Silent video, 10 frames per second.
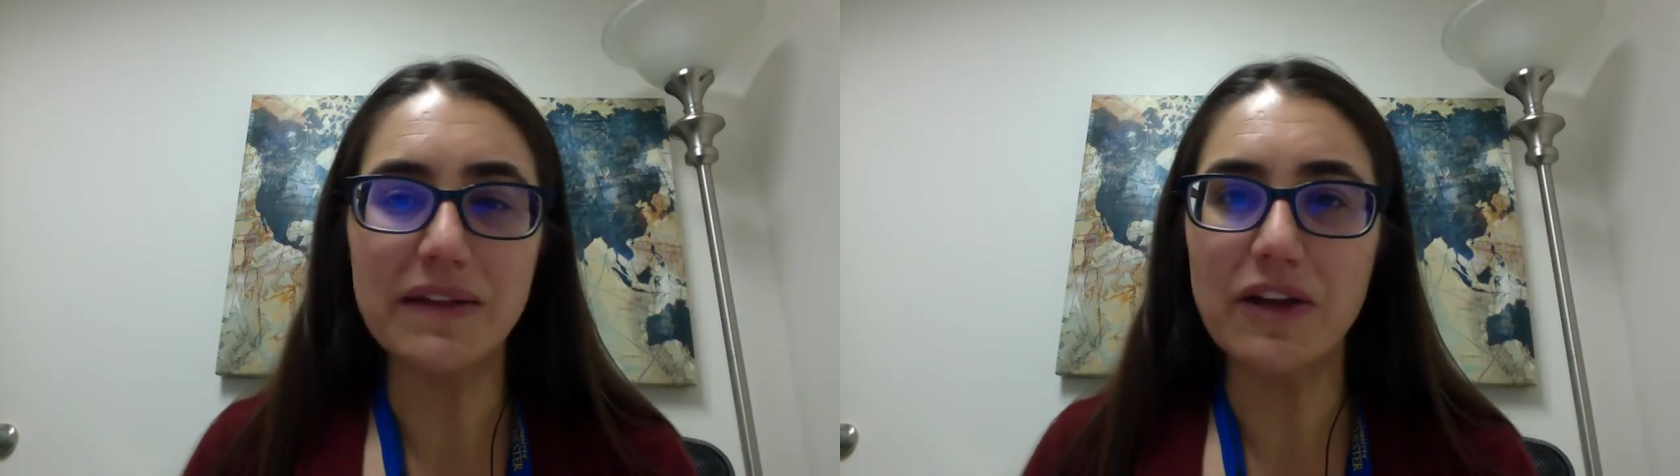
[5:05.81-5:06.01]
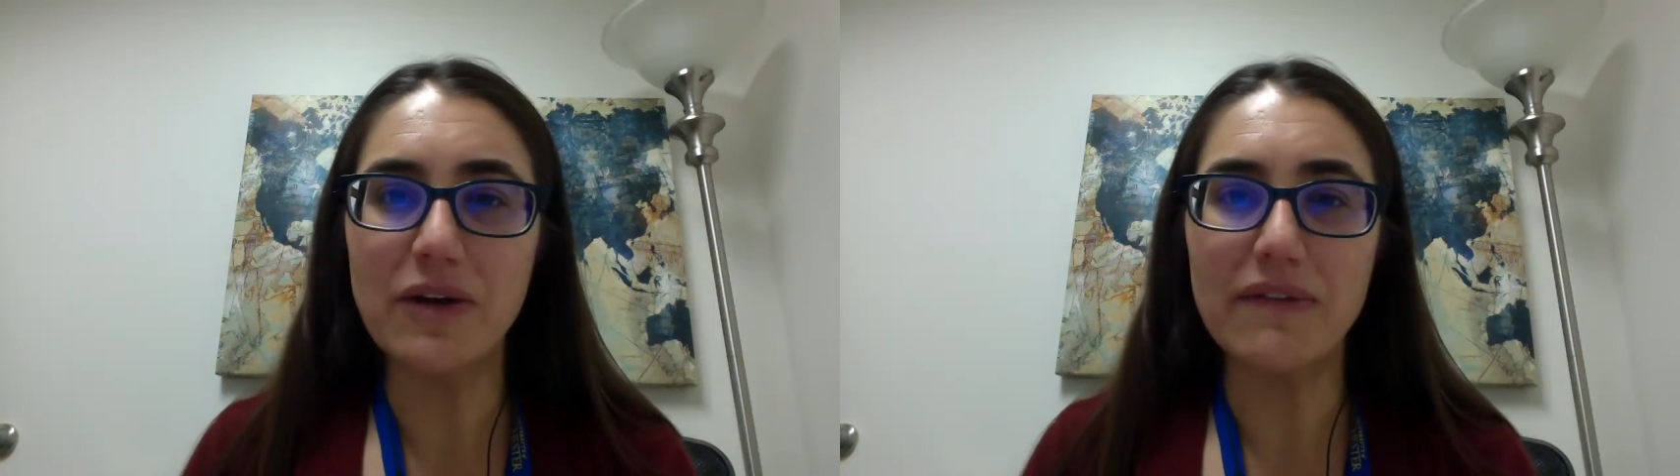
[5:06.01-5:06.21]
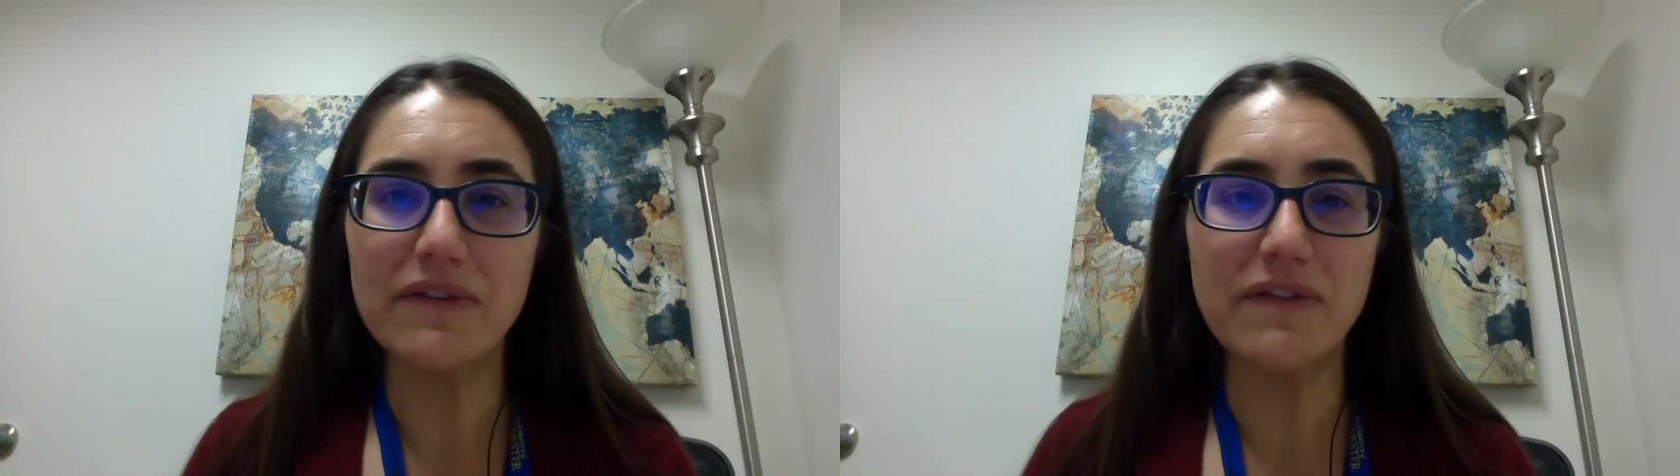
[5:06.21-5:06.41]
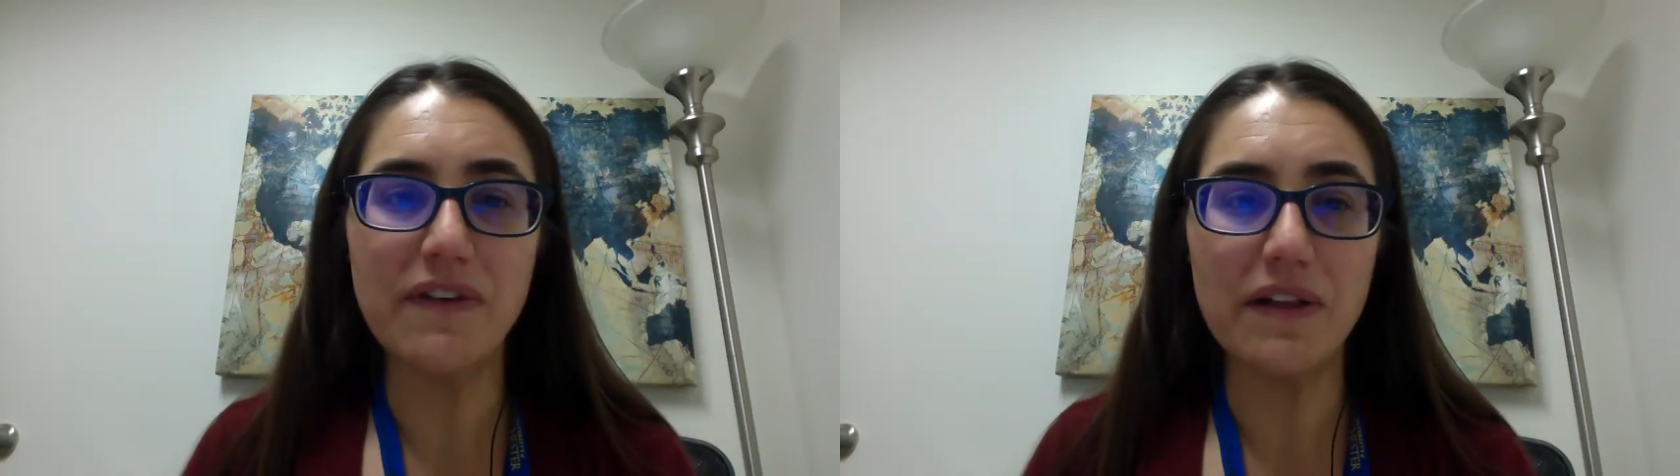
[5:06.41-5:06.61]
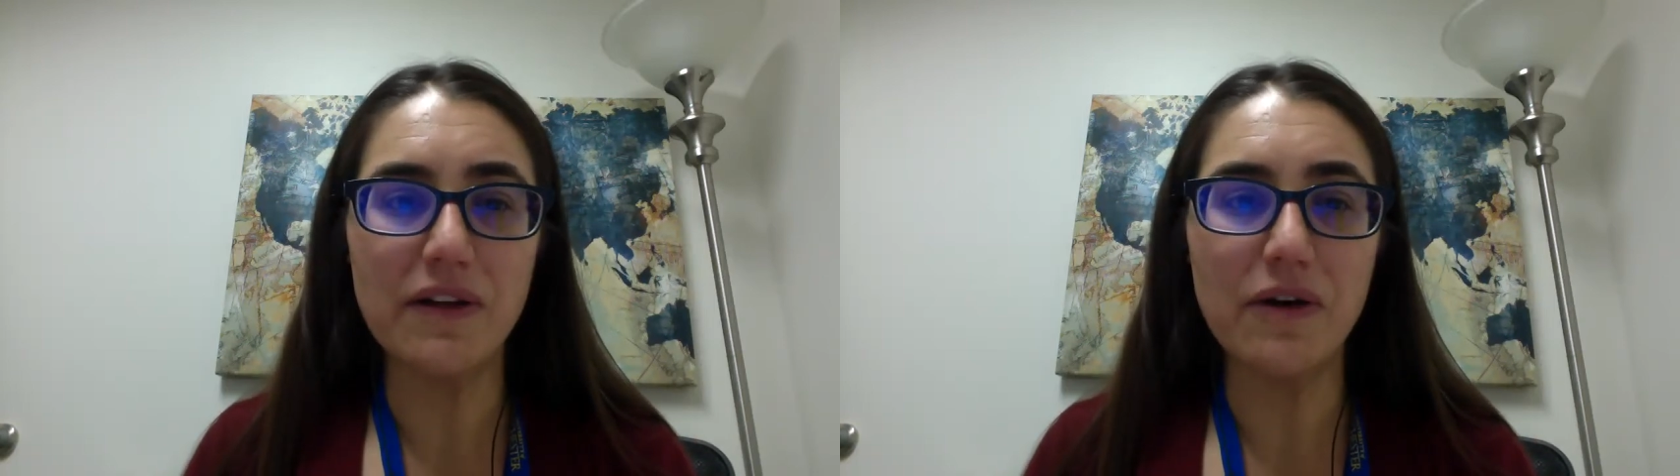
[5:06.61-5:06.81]
that you have to
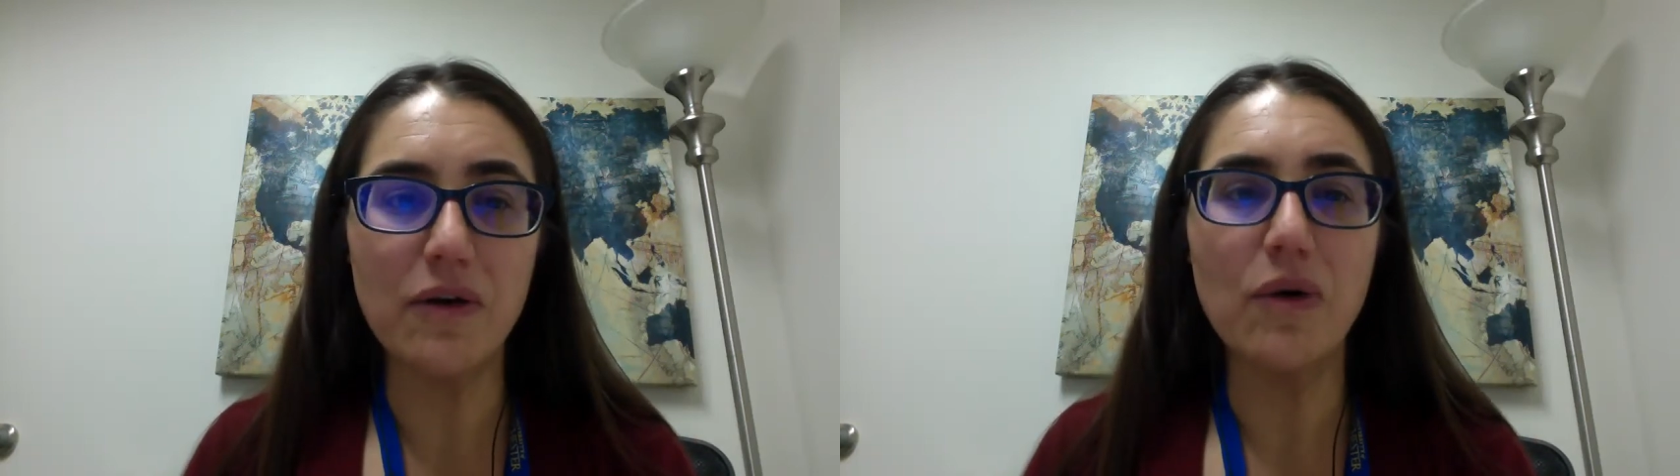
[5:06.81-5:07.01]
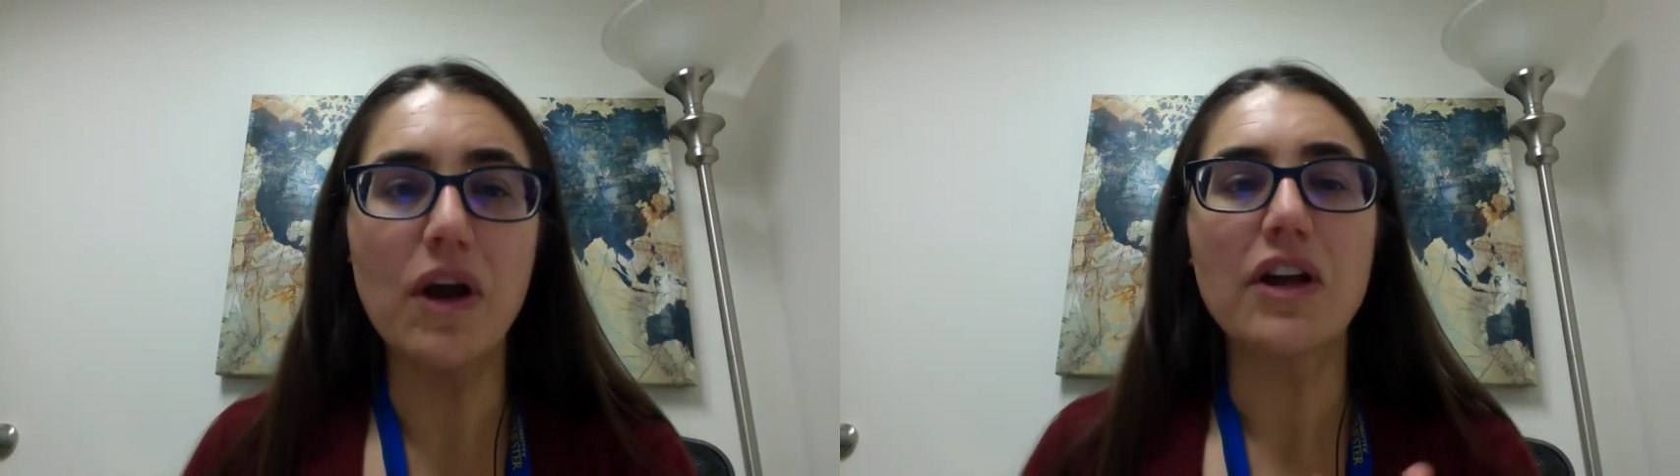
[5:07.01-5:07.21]
follow.